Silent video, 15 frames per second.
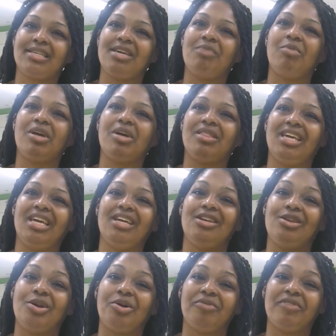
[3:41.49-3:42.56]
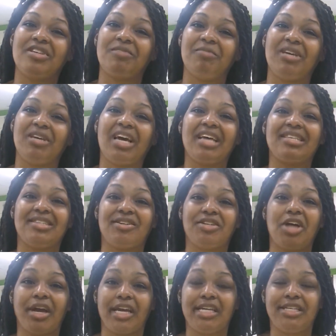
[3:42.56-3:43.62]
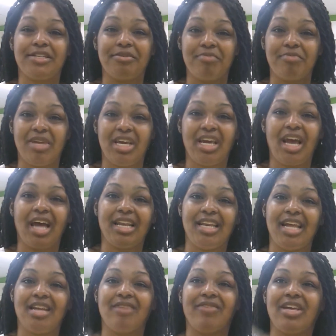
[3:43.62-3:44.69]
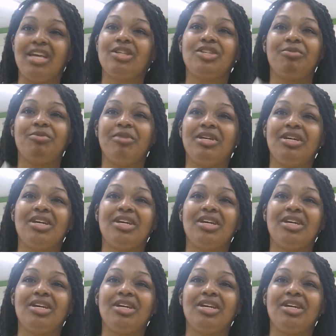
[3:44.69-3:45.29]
but they get nervous because they're talking to me, a native English speaker,